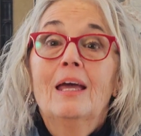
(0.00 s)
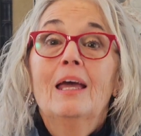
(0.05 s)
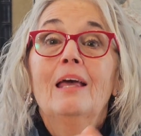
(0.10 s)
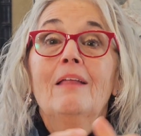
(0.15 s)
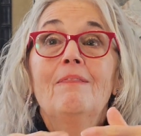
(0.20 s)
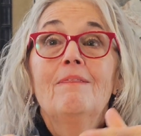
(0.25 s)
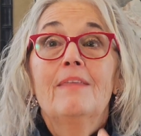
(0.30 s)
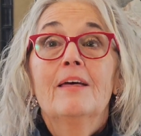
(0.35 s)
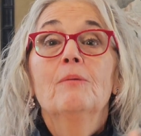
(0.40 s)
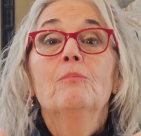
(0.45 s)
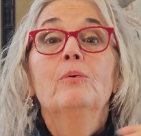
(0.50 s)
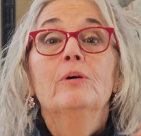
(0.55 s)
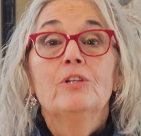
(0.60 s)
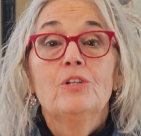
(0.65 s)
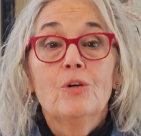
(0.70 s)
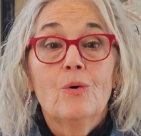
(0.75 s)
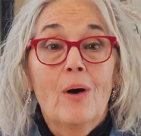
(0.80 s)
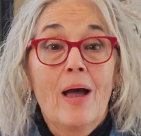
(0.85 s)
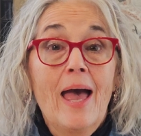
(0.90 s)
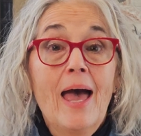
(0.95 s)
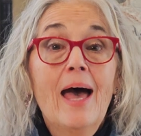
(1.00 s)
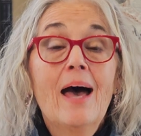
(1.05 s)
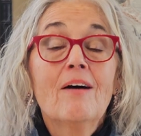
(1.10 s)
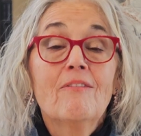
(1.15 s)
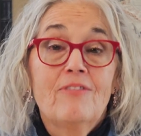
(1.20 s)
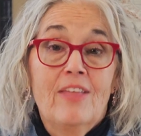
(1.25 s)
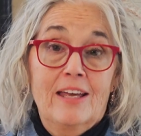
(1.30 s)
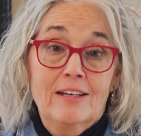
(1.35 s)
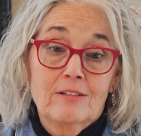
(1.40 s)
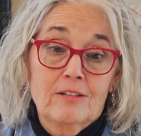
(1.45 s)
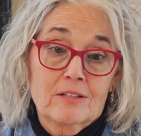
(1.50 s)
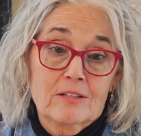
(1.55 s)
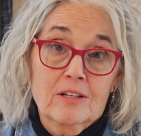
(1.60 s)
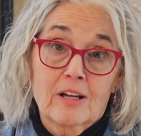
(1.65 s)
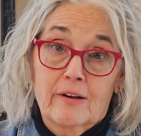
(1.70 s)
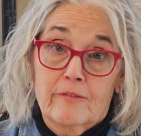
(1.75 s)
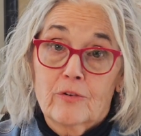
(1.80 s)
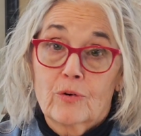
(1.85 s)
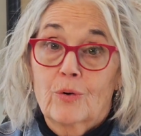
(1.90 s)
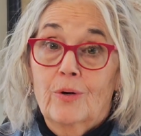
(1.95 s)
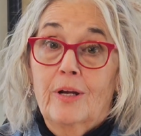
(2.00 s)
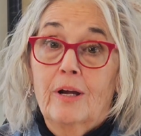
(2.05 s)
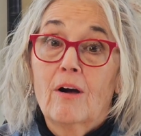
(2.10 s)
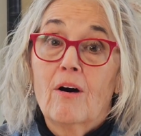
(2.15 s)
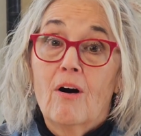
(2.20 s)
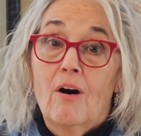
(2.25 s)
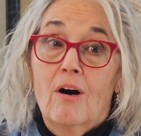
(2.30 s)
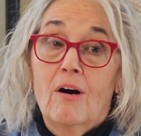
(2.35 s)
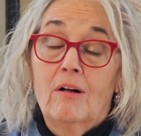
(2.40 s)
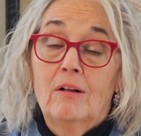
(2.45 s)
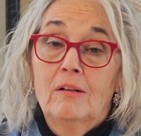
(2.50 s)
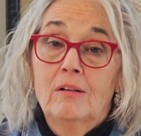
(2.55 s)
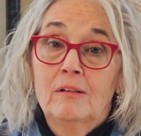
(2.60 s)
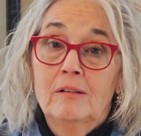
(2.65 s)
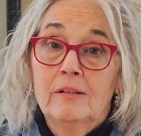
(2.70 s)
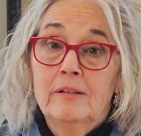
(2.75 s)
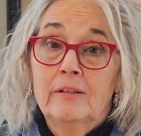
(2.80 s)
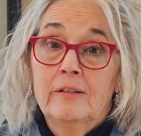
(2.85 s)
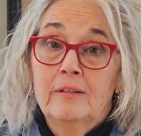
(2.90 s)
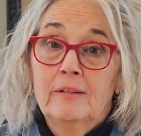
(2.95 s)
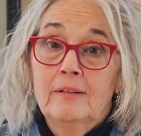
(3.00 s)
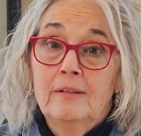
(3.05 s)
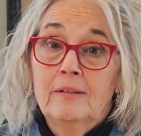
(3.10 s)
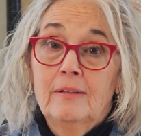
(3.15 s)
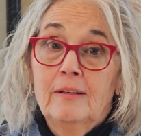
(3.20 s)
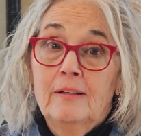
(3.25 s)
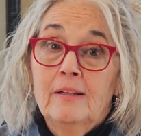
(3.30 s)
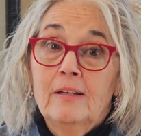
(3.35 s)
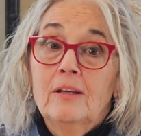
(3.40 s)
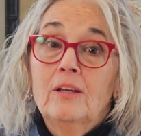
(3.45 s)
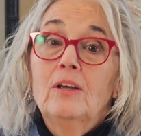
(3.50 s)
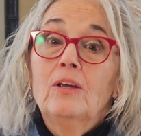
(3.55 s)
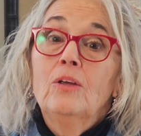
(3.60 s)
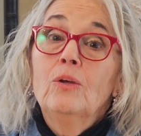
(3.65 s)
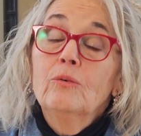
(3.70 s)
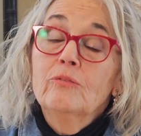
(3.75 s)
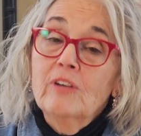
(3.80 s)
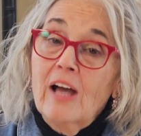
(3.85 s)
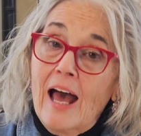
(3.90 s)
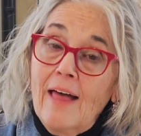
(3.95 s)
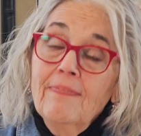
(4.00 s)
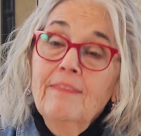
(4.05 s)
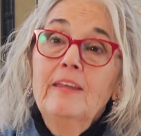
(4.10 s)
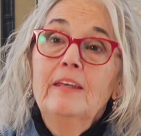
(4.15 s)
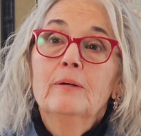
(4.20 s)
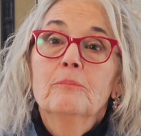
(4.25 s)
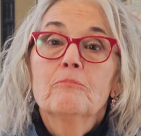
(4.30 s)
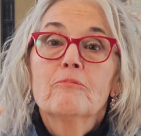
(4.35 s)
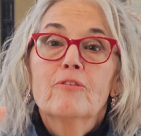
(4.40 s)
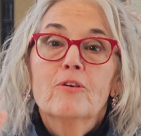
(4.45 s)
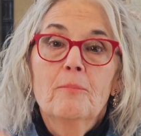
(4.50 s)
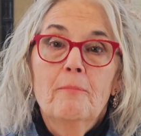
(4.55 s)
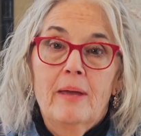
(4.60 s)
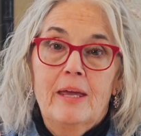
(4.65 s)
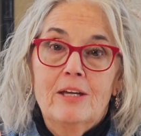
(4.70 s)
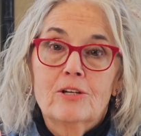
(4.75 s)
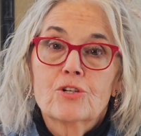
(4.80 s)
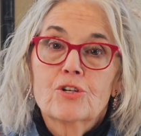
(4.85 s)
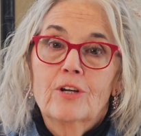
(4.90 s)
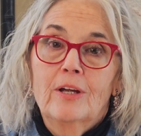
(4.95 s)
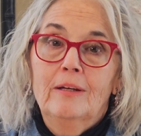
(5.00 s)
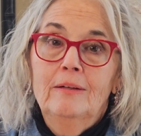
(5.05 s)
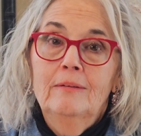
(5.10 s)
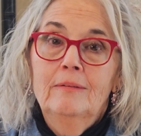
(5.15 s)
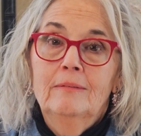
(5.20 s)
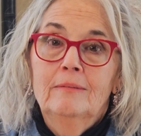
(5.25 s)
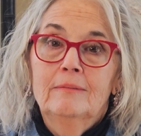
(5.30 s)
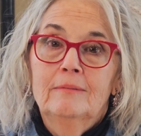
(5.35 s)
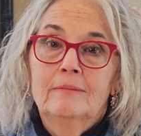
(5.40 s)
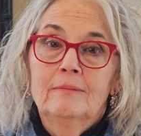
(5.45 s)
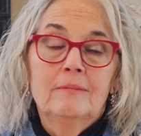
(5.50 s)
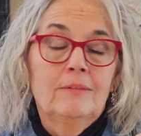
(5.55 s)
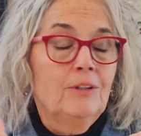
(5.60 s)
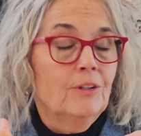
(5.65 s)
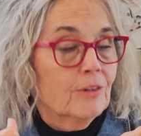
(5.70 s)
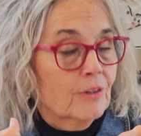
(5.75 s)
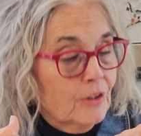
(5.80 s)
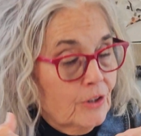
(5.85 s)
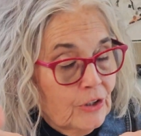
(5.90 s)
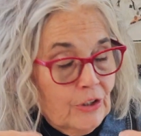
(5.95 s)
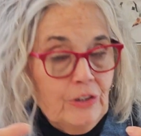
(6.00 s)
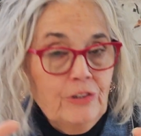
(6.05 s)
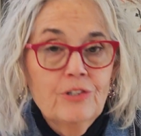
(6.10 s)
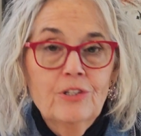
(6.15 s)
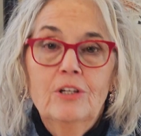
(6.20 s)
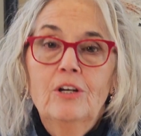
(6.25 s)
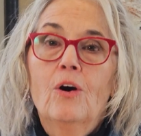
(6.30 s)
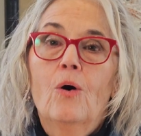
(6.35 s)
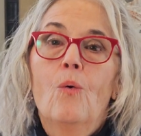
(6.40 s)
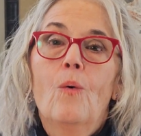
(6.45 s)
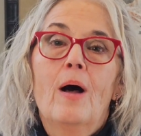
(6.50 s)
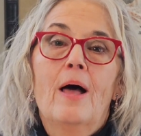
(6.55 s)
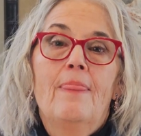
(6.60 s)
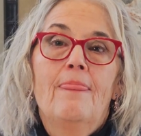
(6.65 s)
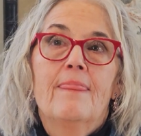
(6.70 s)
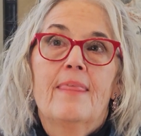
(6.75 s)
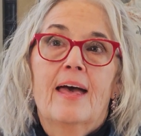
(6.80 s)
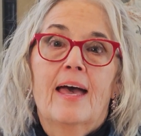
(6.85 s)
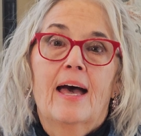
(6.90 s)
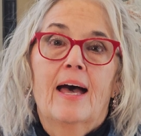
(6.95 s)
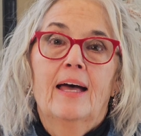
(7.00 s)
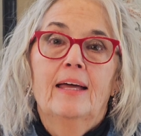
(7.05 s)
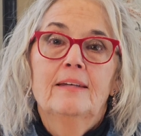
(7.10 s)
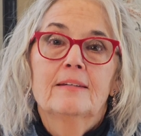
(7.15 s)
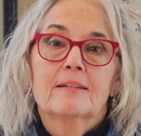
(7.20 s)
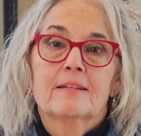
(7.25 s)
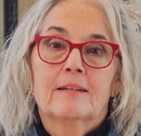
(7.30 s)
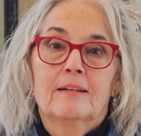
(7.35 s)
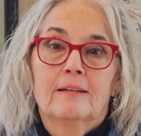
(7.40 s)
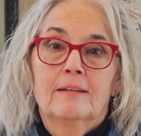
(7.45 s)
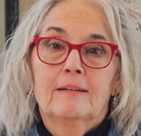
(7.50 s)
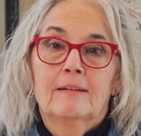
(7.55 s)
And then when you have that discovery call, you've got the information. You're good to go on that.